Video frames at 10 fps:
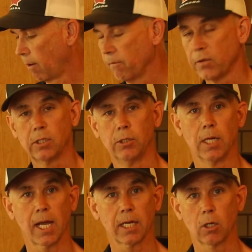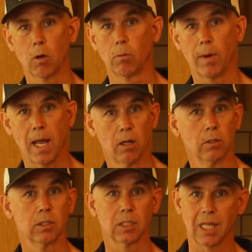obviously you're not going to go
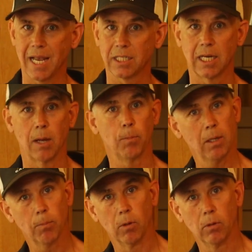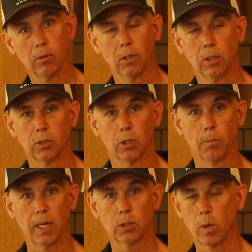around slashing at people. So the
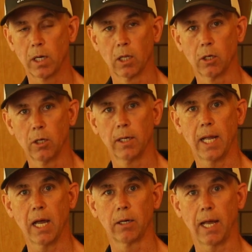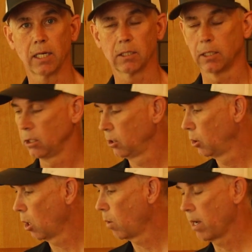best way to learn how to actually
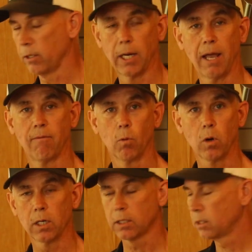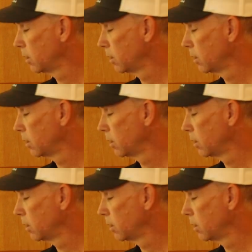know how a knife works